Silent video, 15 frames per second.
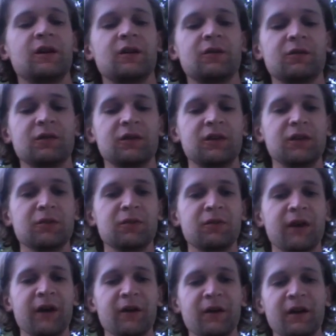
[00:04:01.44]
with the theme of
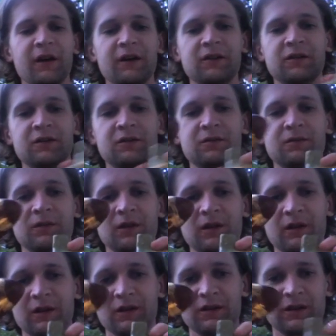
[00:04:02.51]
fire and ice.
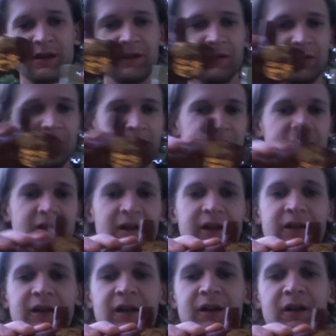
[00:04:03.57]
Sadly, these did not
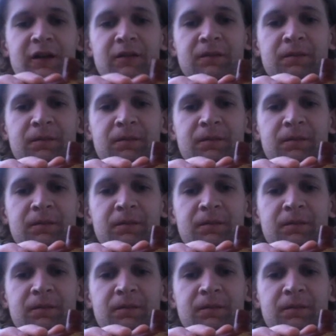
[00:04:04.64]
get in.